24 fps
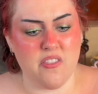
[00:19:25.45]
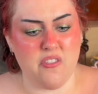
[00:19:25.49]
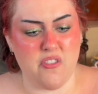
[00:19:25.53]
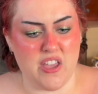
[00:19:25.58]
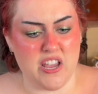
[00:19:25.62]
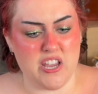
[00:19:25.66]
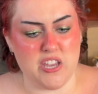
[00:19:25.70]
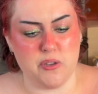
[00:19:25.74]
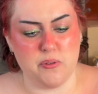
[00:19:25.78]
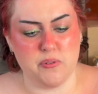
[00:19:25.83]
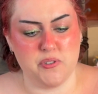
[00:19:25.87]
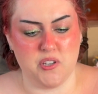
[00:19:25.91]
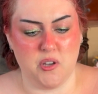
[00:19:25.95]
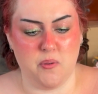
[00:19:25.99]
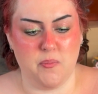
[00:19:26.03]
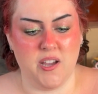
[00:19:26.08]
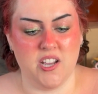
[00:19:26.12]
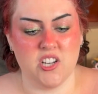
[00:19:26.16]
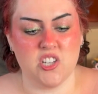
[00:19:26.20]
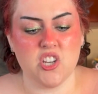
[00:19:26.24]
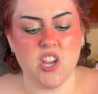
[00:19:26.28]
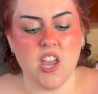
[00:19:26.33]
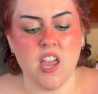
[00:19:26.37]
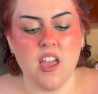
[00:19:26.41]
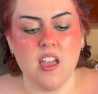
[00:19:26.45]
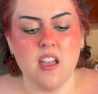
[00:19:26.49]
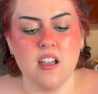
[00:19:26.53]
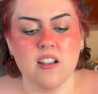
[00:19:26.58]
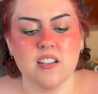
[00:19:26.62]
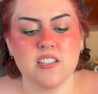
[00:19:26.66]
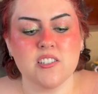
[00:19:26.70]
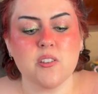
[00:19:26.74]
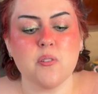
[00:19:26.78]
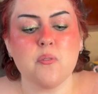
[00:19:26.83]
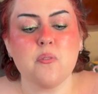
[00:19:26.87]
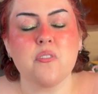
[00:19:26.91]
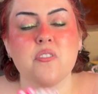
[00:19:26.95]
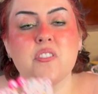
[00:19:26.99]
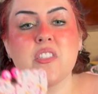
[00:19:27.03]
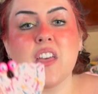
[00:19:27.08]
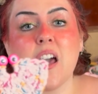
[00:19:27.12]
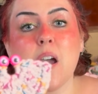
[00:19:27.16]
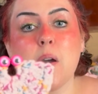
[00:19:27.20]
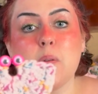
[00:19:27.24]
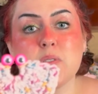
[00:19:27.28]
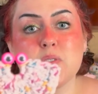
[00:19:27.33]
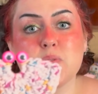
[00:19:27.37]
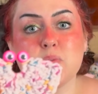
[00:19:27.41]
Thank you so much. So
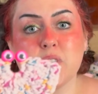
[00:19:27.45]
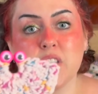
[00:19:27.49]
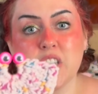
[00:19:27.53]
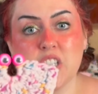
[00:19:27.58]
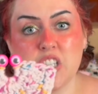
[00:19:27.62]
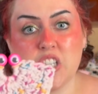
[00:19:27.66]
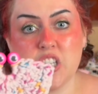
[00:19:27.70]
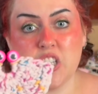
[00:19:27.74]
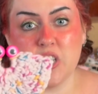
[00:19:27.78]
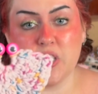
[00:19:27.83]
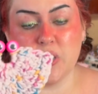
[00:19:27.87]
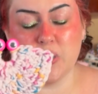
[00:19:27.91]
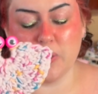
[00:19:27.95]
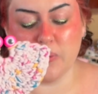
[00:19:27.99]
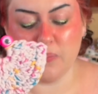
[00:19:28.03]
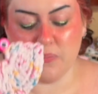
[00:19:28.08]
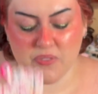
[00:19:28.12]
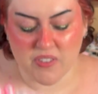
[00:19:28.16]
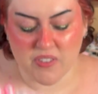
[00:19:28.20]
that was really cute.